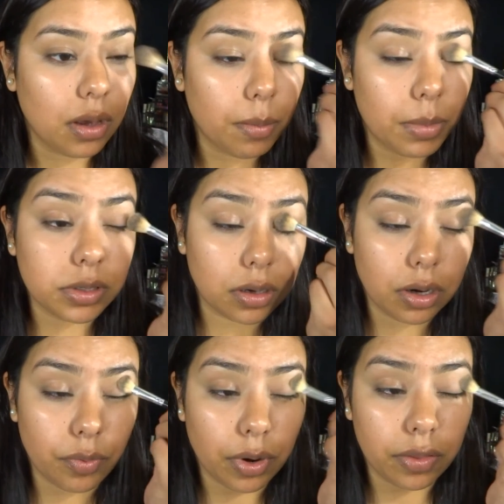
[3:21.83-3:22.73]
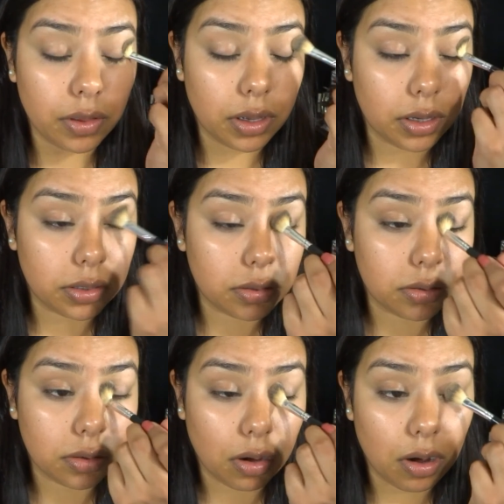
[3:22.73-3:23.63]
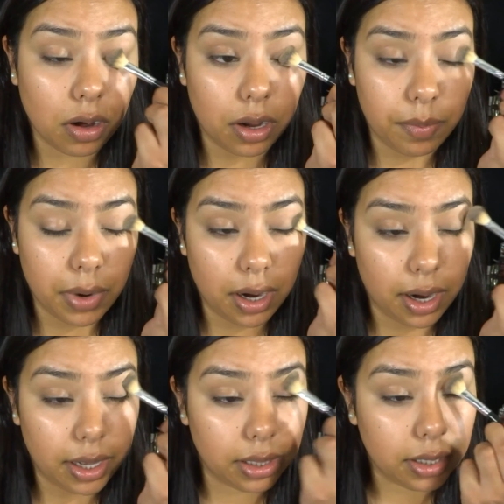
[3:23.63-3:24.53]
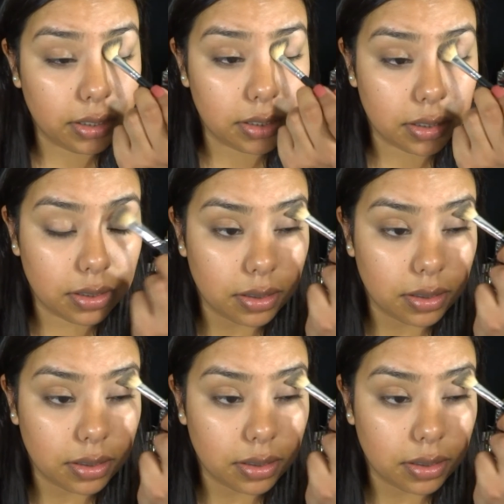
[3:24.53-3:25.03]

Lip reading: I'm also going to run this on my eyelids